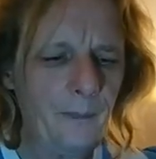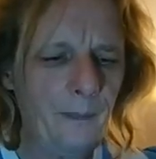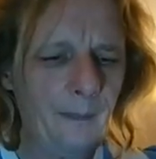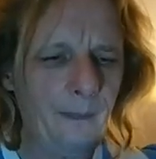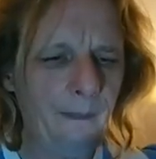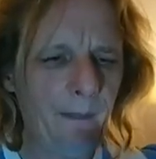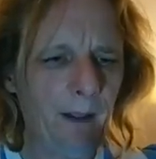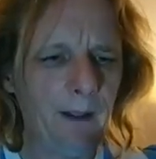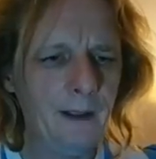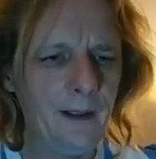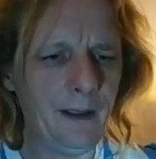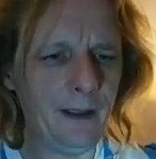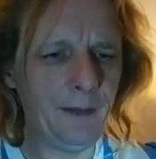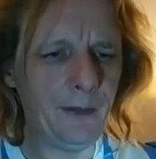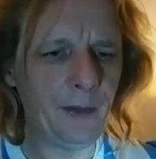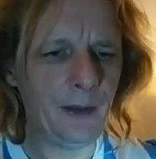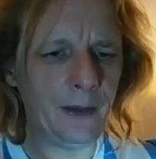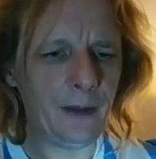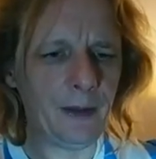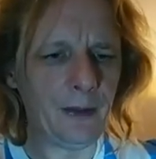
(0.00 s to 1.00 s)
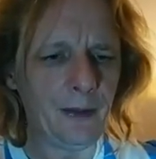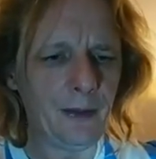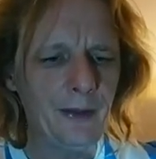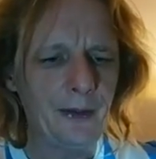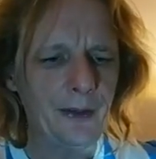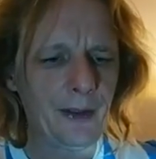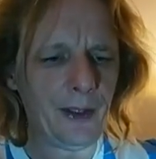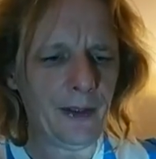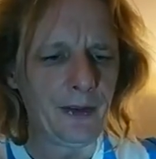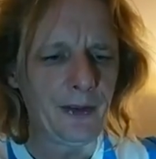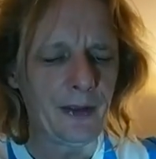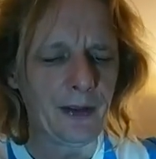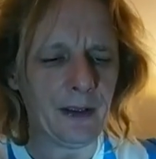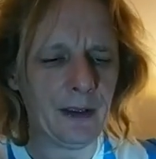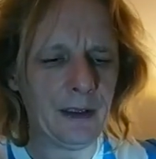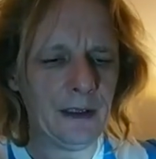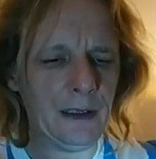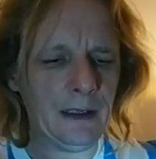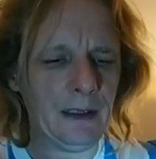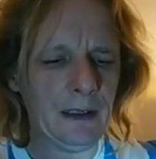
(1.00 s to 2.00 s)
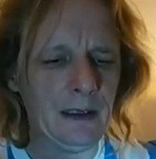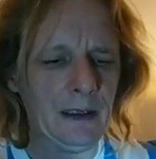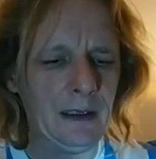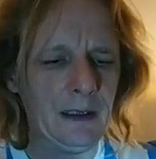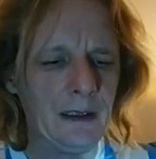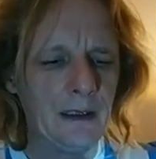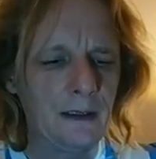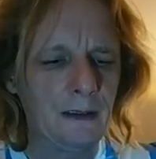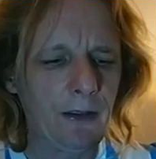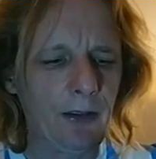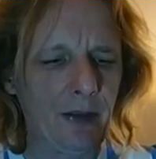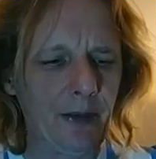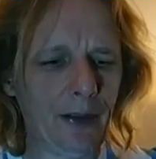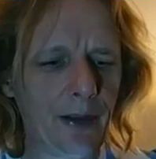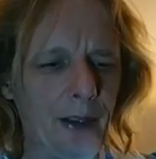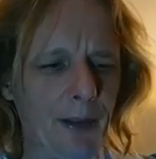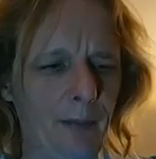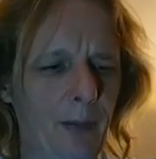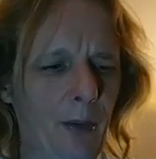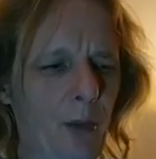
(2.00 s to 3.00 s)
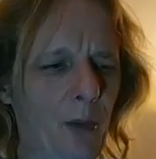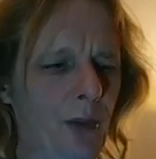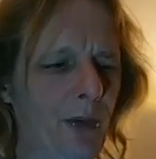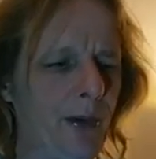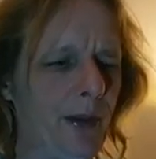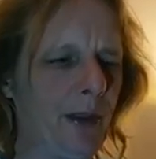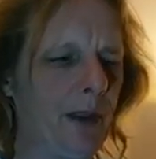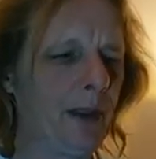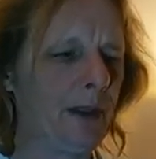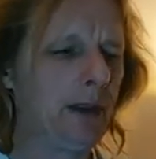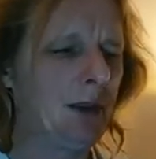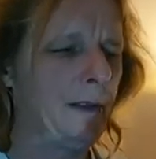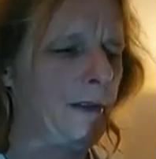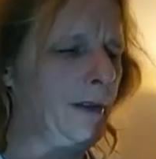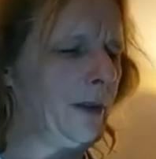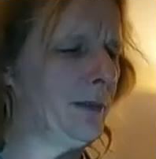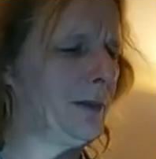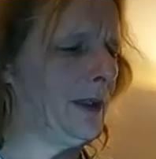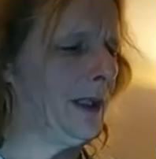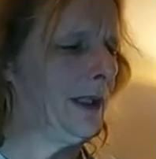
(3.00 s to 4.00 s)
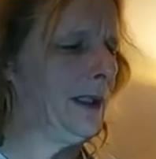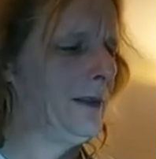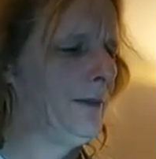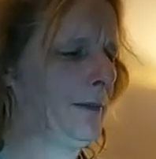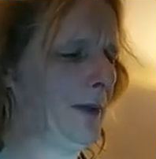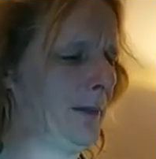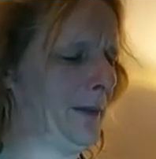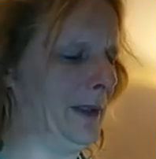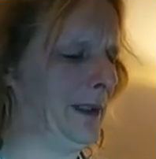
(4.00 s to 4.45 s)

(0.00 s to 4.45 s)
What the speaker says: And what's this? Looks like a poster of some kind, maybe.